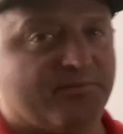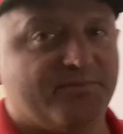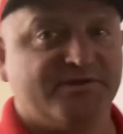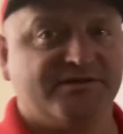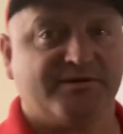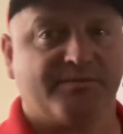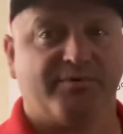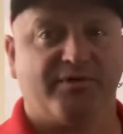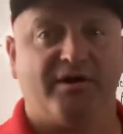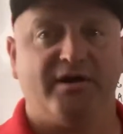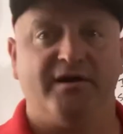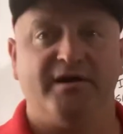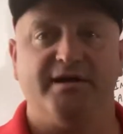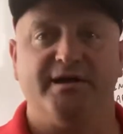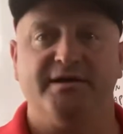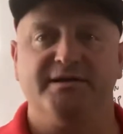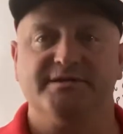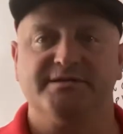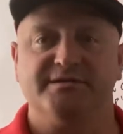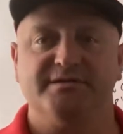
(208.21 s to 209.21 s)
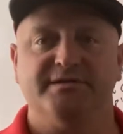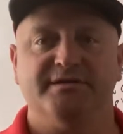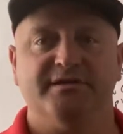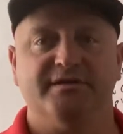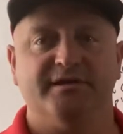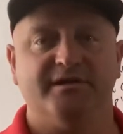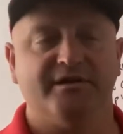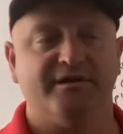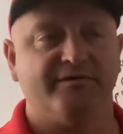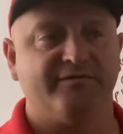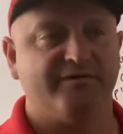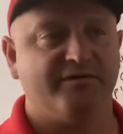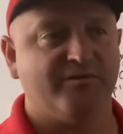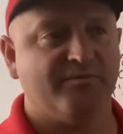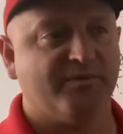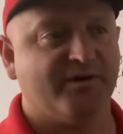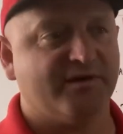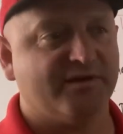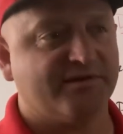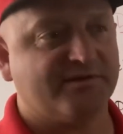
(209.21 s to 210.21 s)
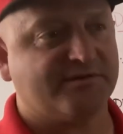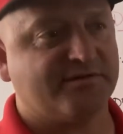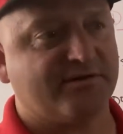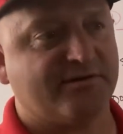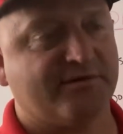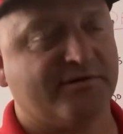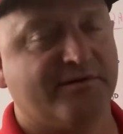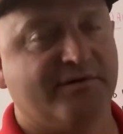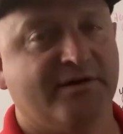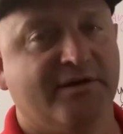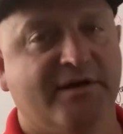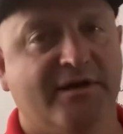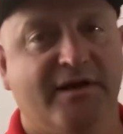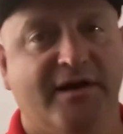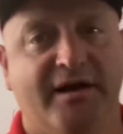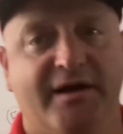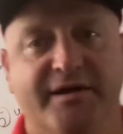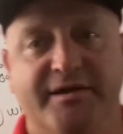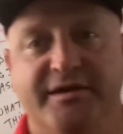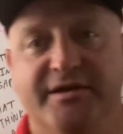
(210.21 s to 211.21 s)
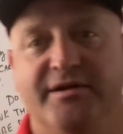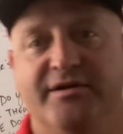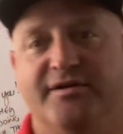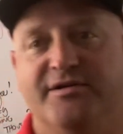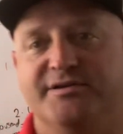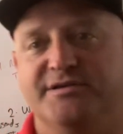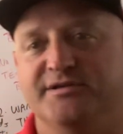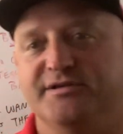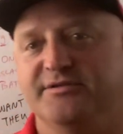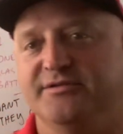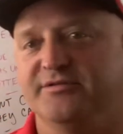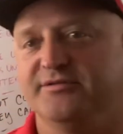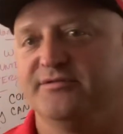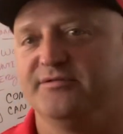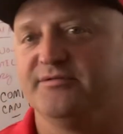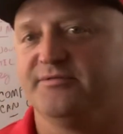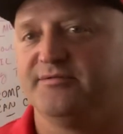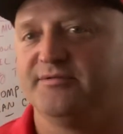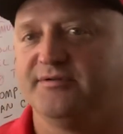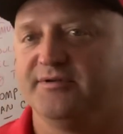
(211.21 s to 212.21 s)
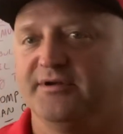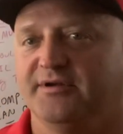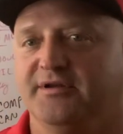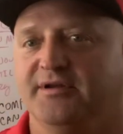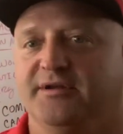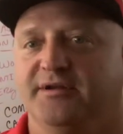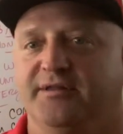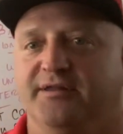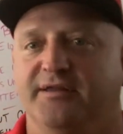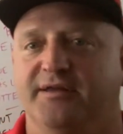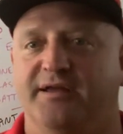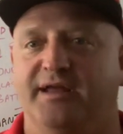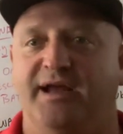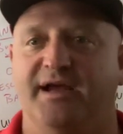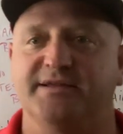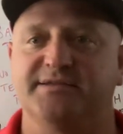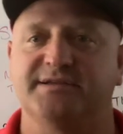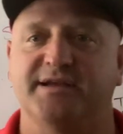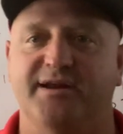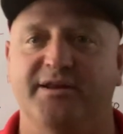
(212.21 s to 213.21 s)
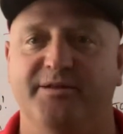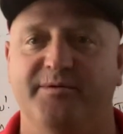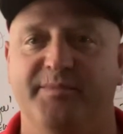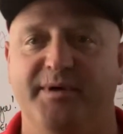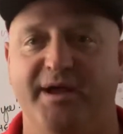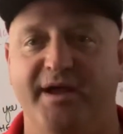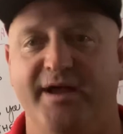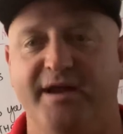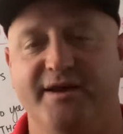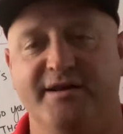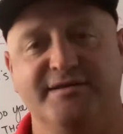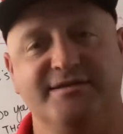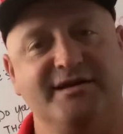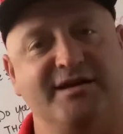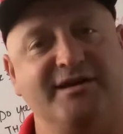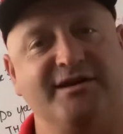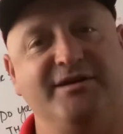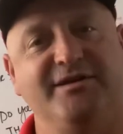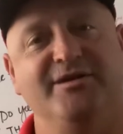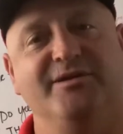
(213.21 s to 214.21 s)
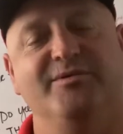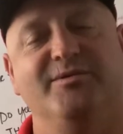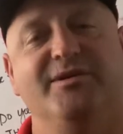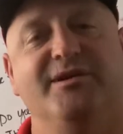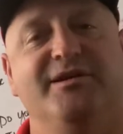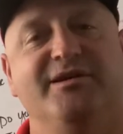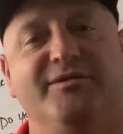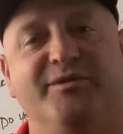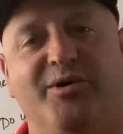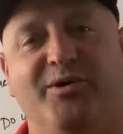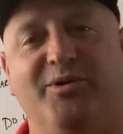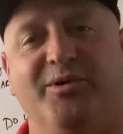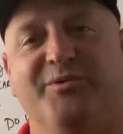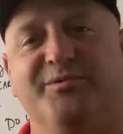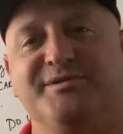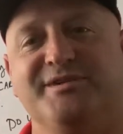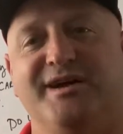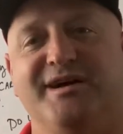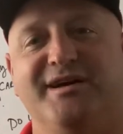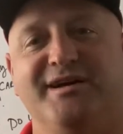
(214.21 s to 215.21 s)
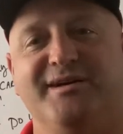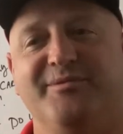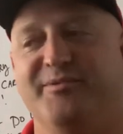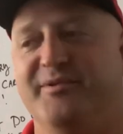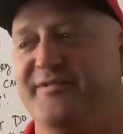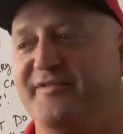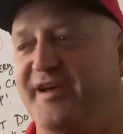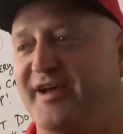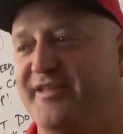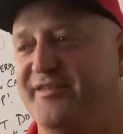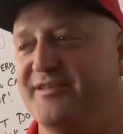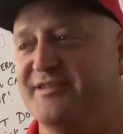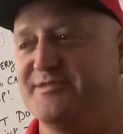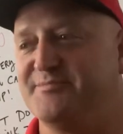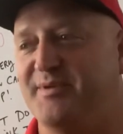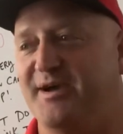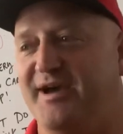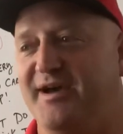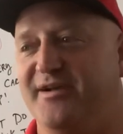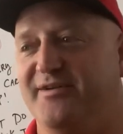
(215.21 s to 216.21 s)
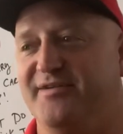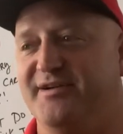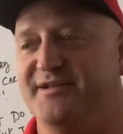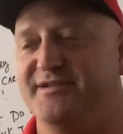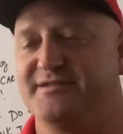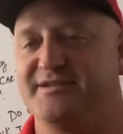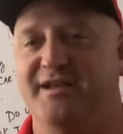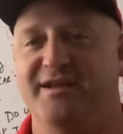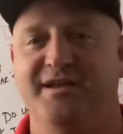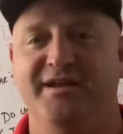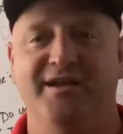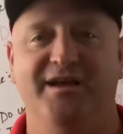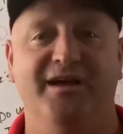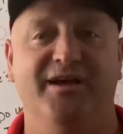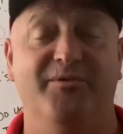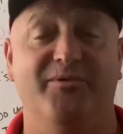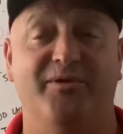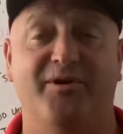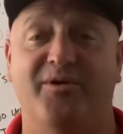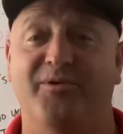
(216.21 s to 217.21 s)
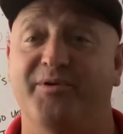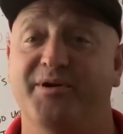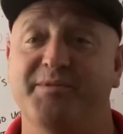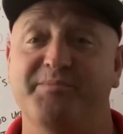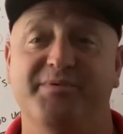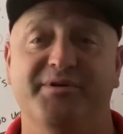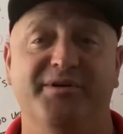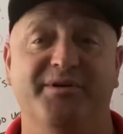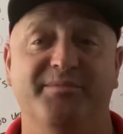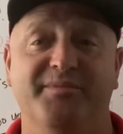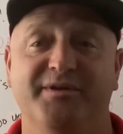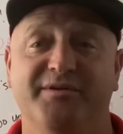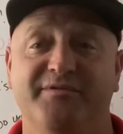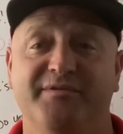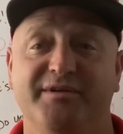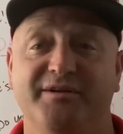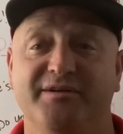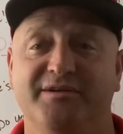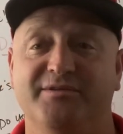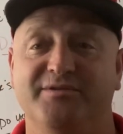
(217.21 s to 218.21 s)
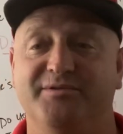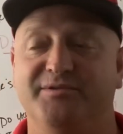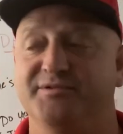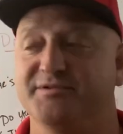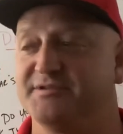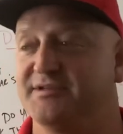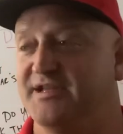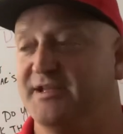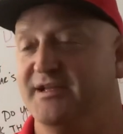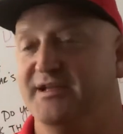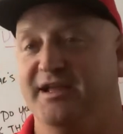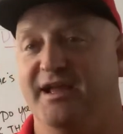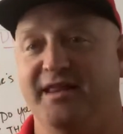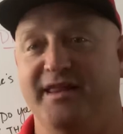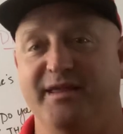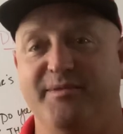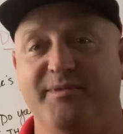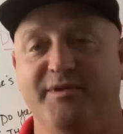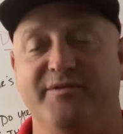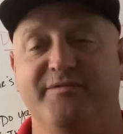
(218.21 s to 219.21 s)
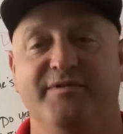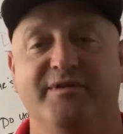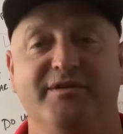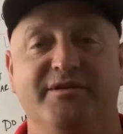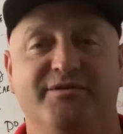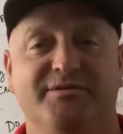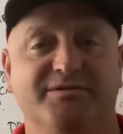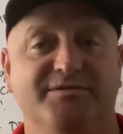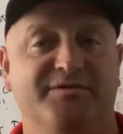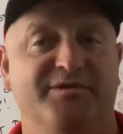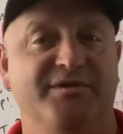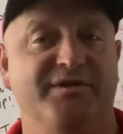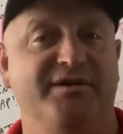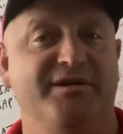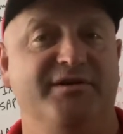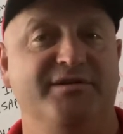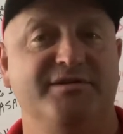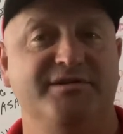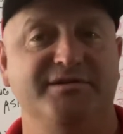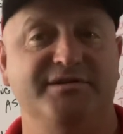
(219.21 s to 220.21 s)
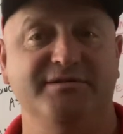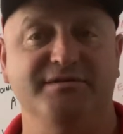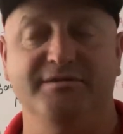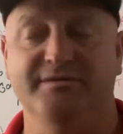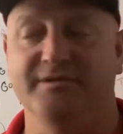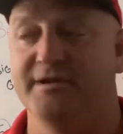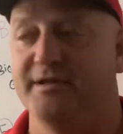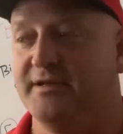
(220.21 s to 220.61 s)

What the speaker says: be surprised in a few months or a year or two, the cat's out of the bag. He's like, you know what? The whole time we've had these batteries and we're already putting them in vehicles, and they've been in vehicles for a year or two.